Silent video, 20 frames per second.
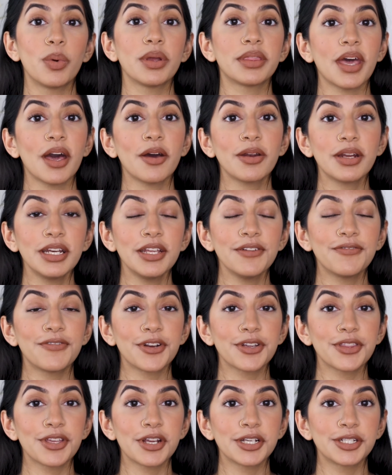Without any
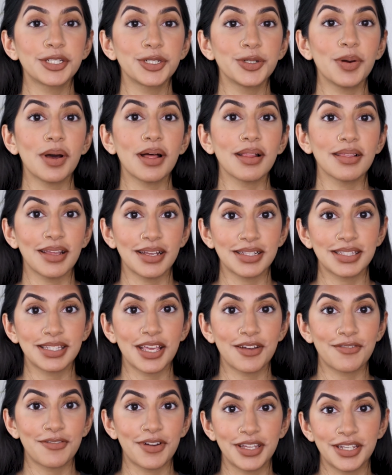further ado, let's
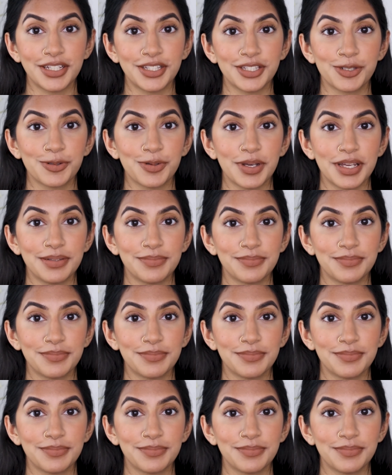get right into it.